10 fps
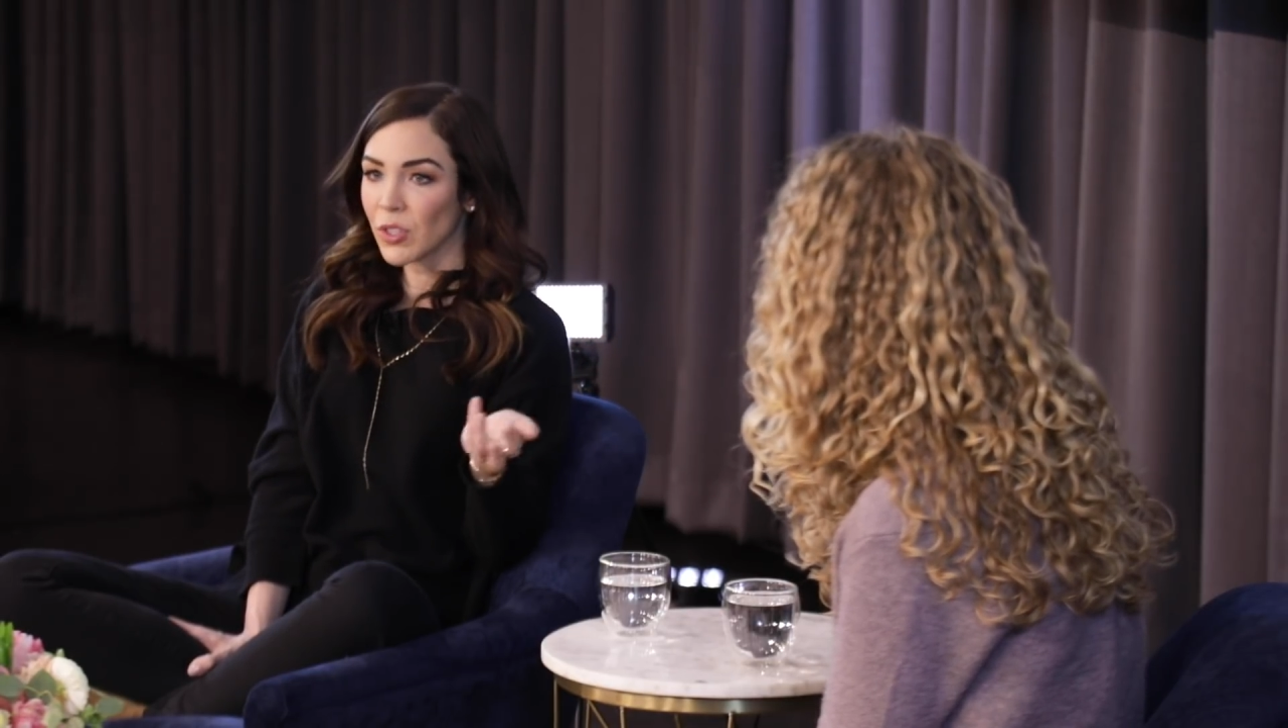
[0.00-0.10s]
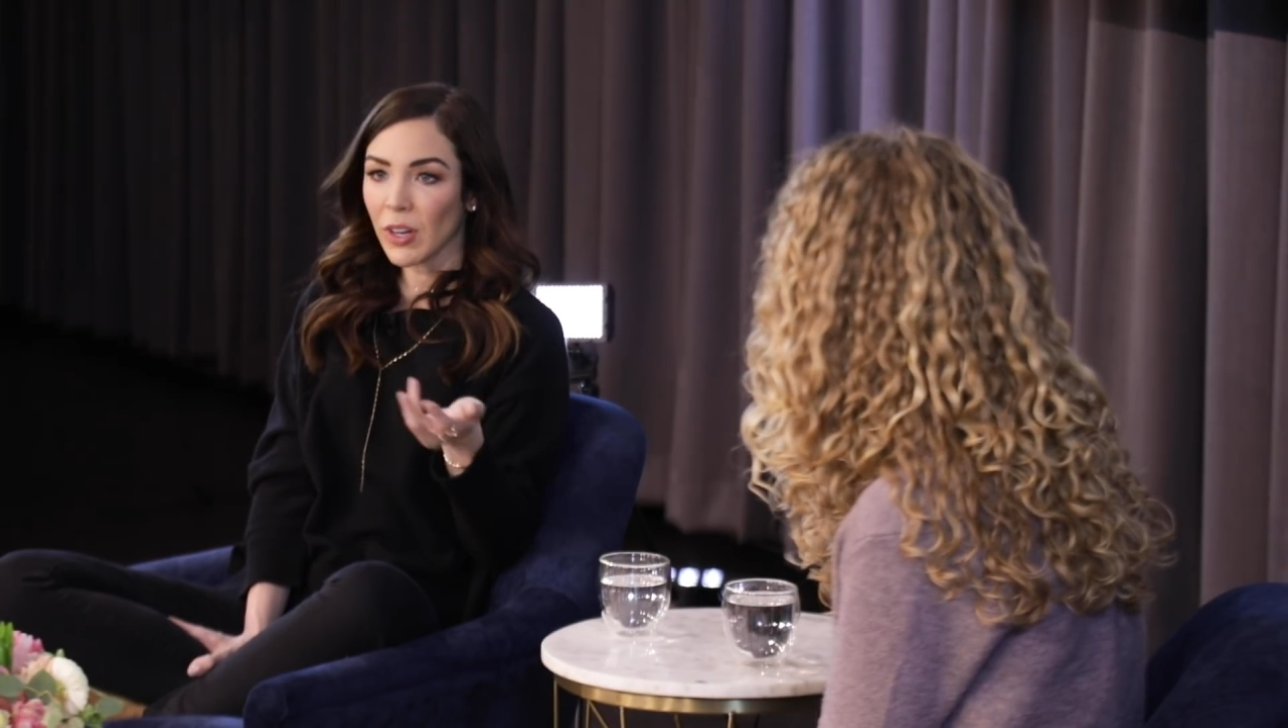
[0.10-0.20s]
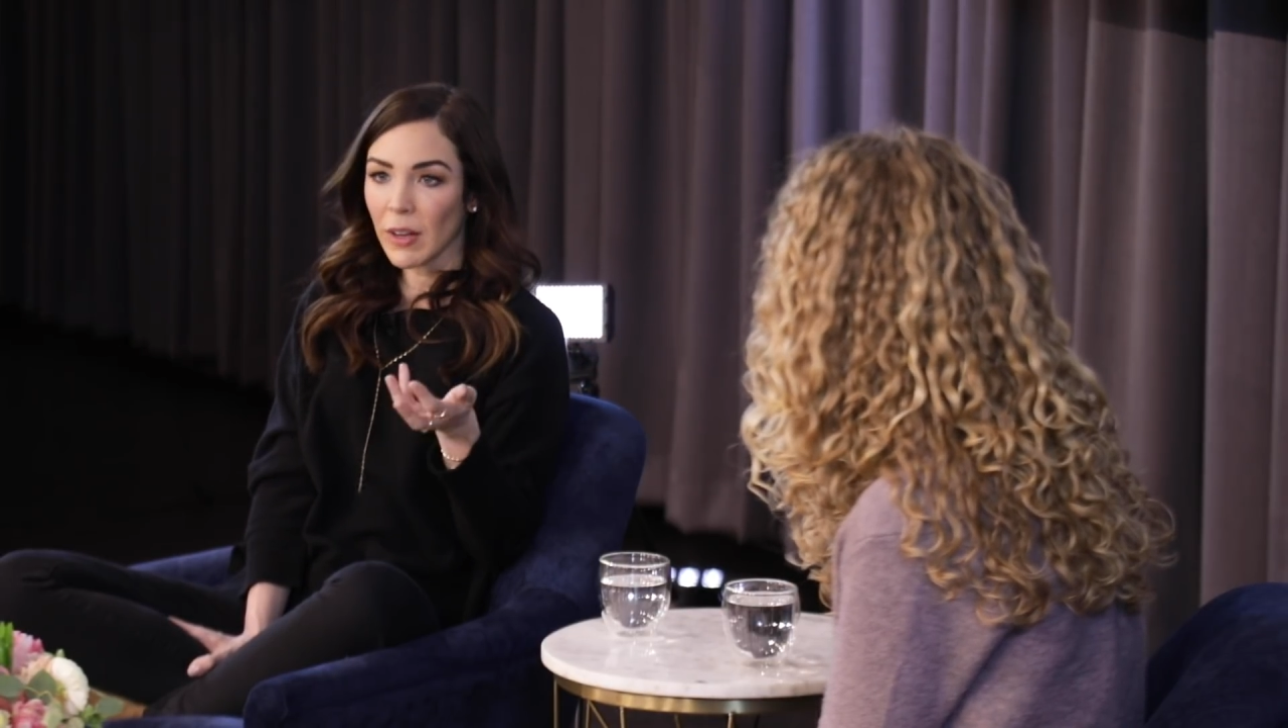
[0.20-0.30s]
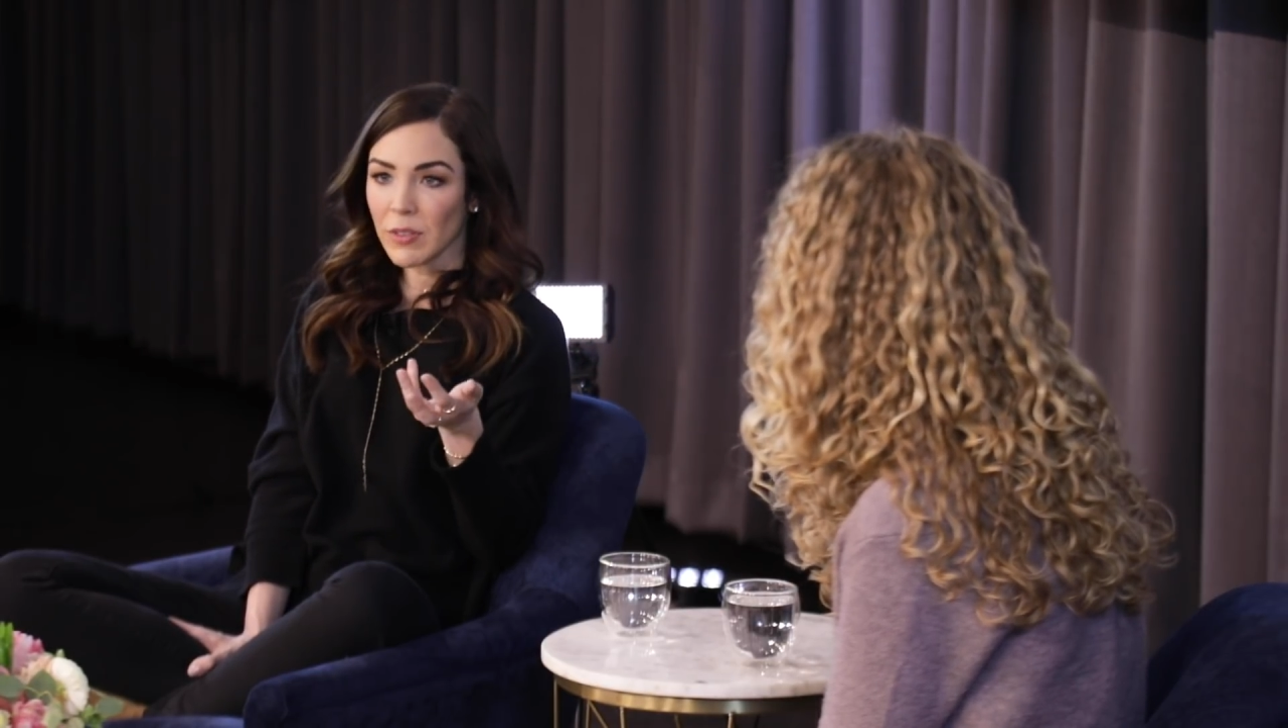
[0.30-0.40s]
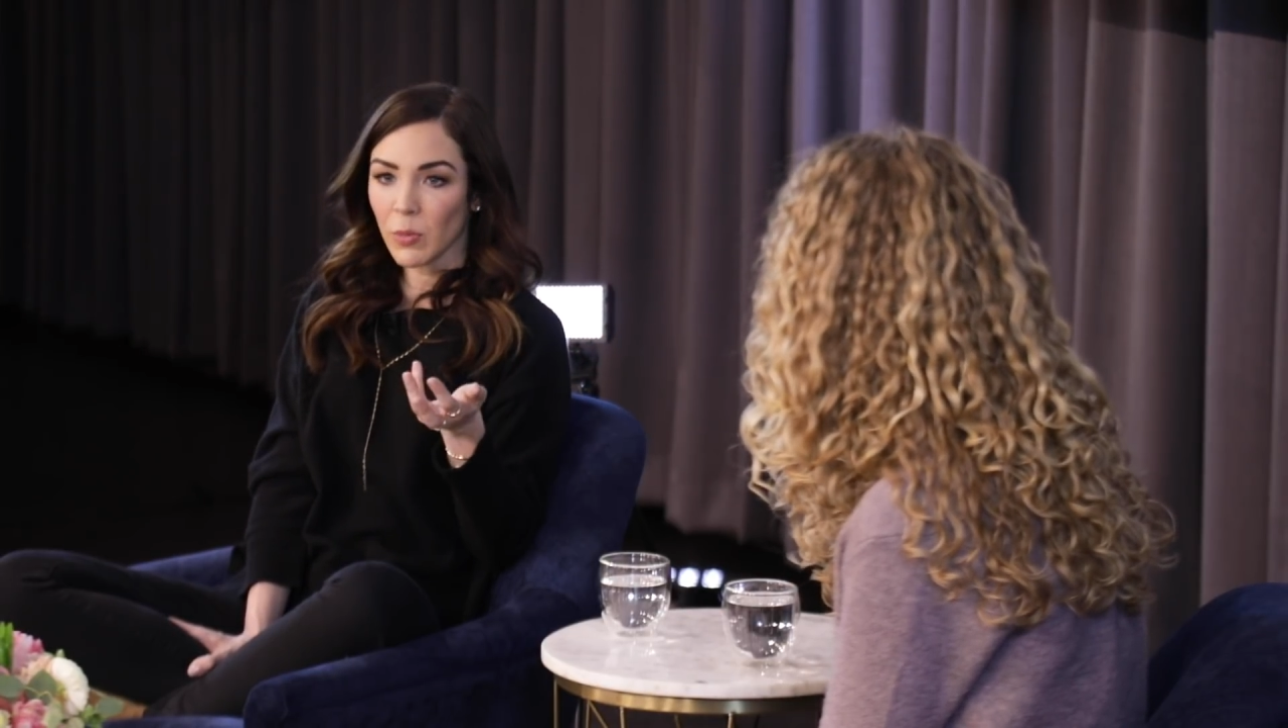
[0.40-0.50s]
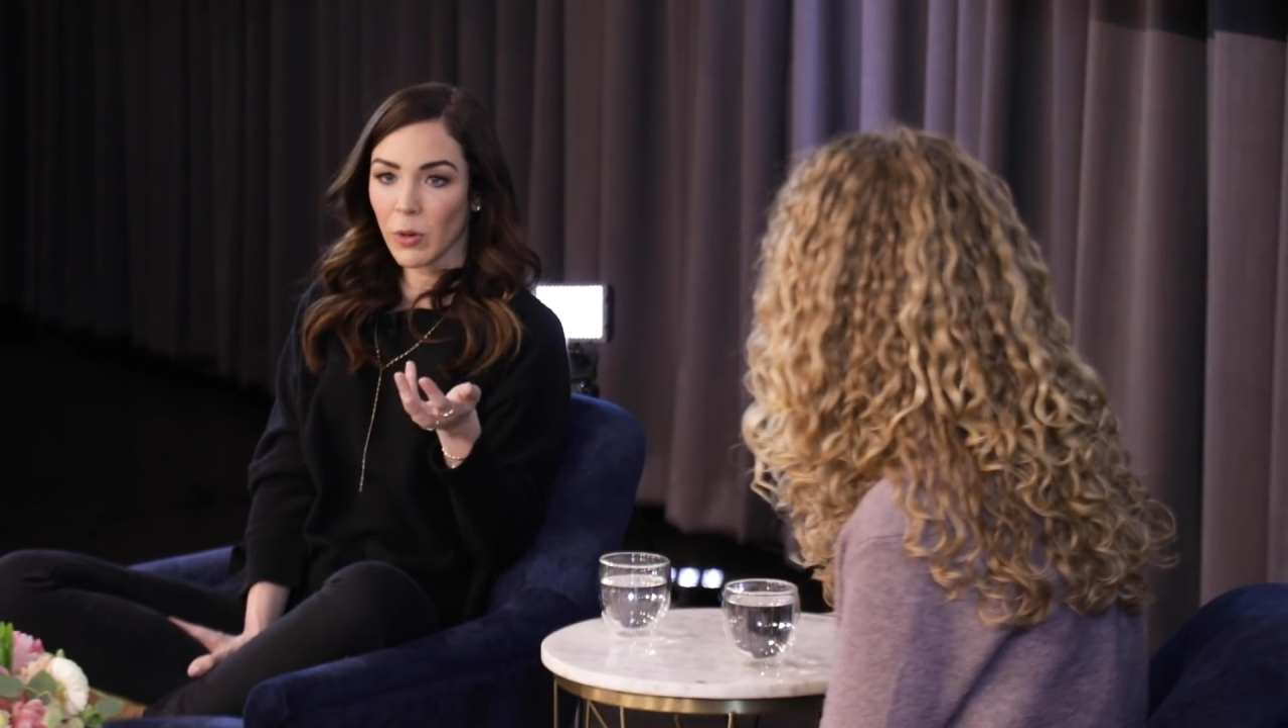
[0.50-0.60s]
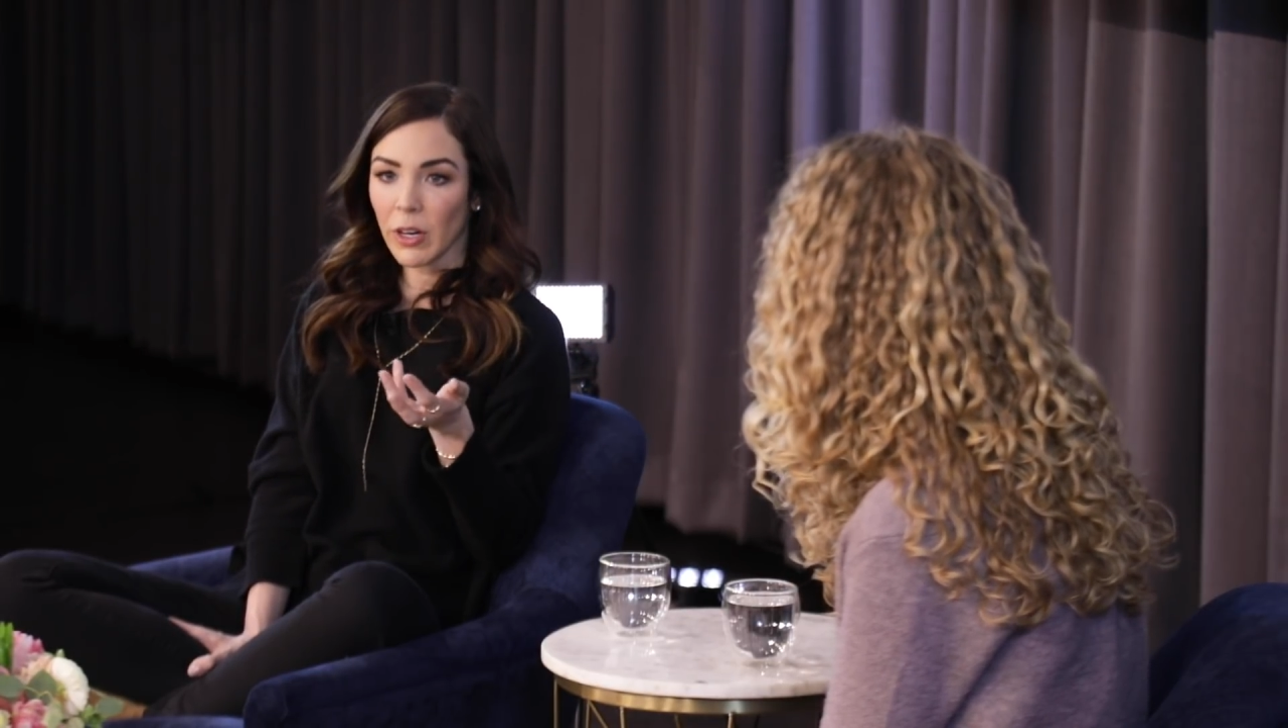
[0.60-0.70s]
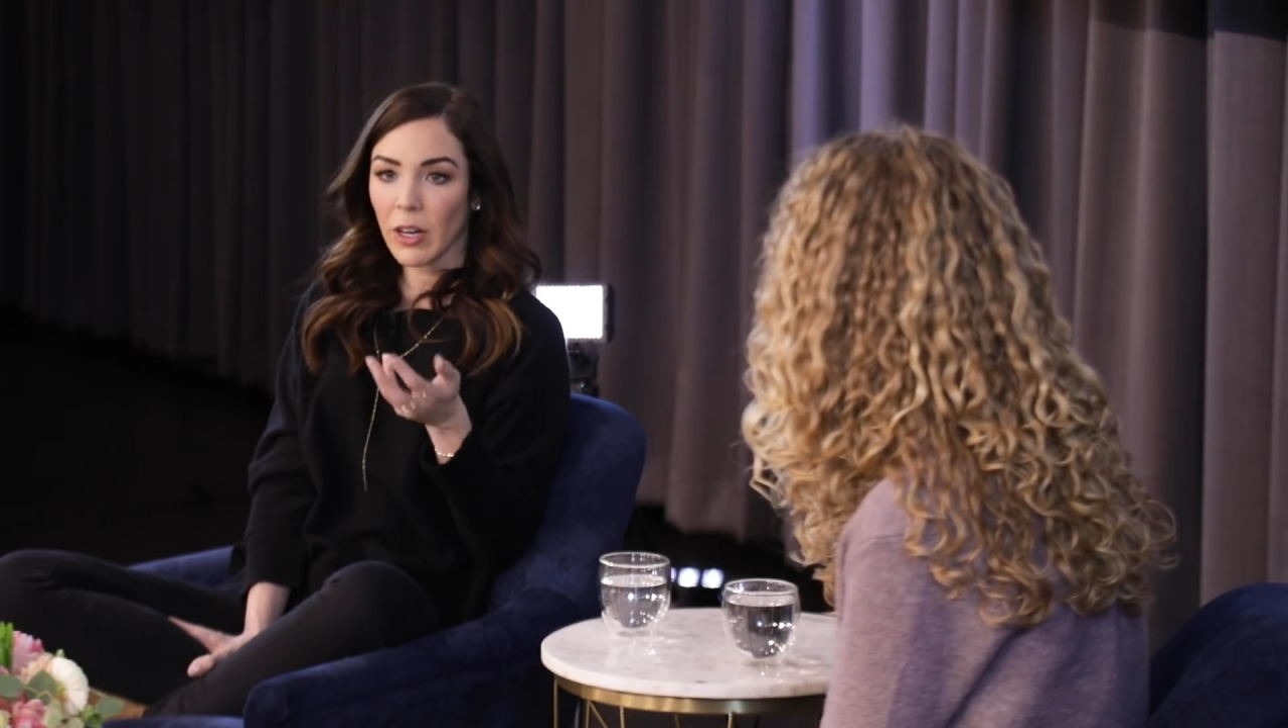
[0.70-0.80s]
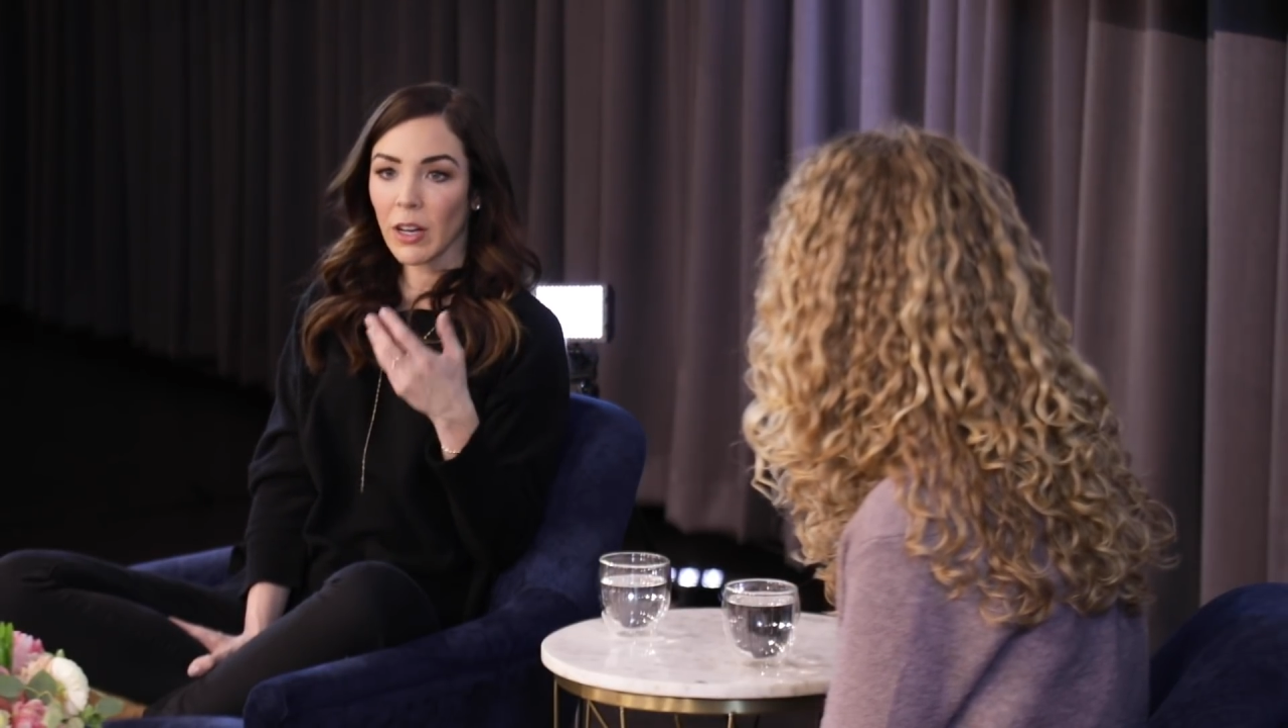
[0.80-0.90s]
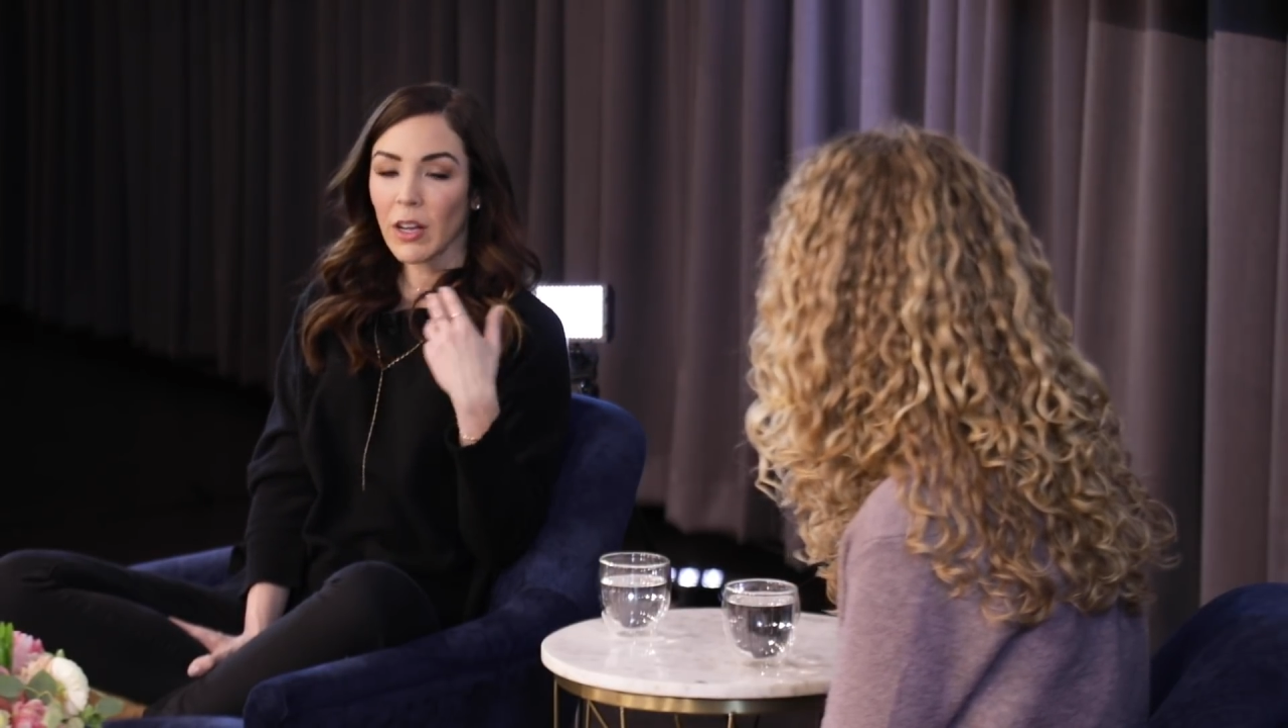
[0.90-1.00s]
She drives to
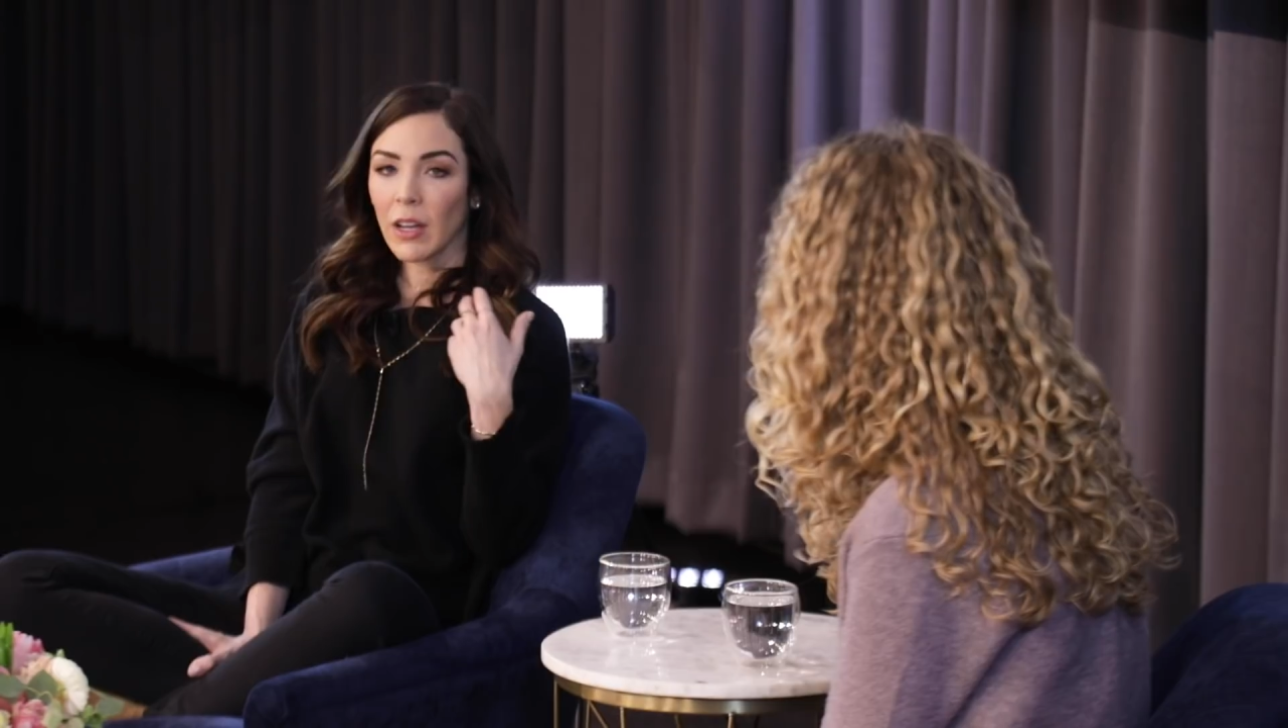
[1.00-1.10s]
work